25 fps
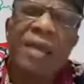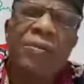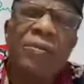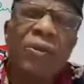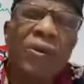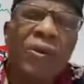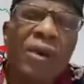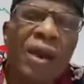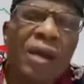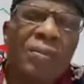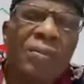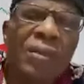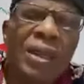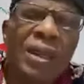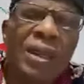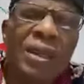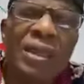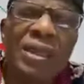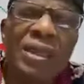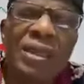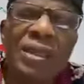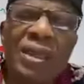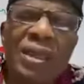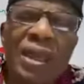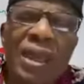Mohammed
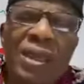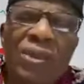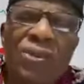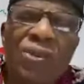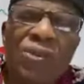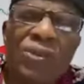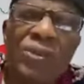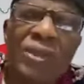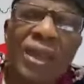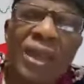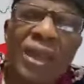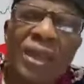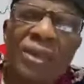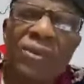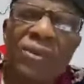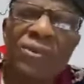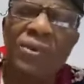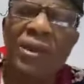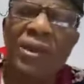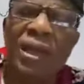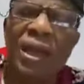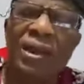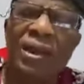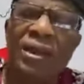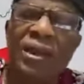is there to tell you
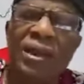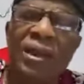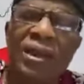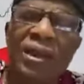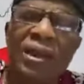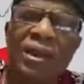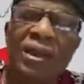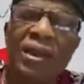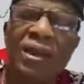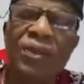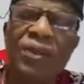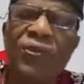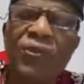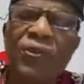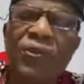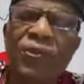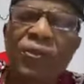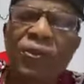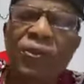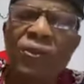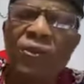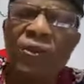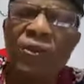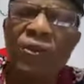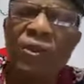that if
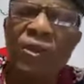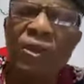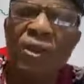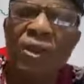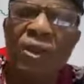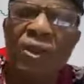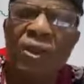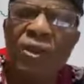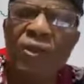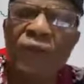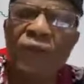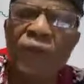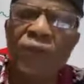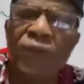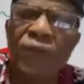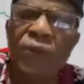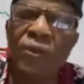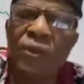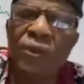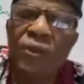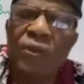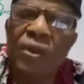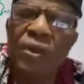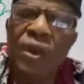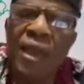you
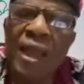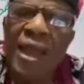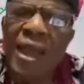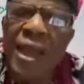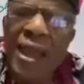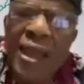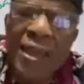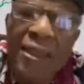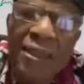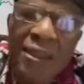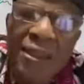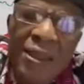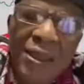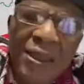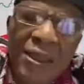don't lie